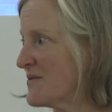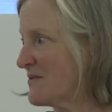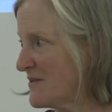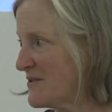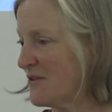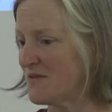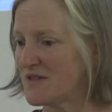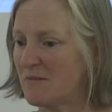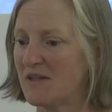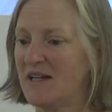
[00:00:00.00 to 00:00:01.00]
And so if
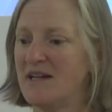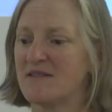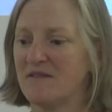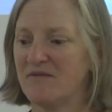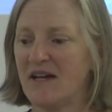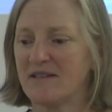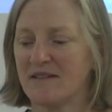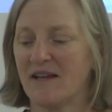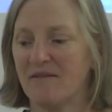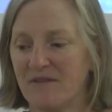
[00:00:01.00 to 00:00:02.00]
somebody has an event
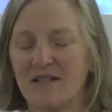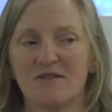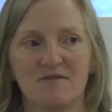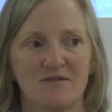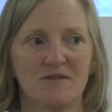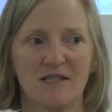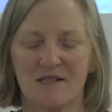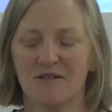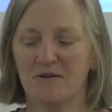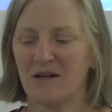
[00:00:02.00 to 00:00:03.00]
in that phase, you need
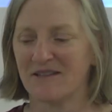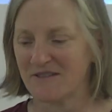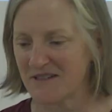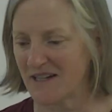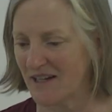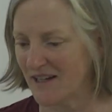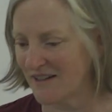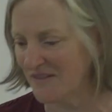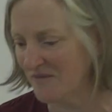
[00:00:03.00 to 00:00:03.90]
to know what they're taking.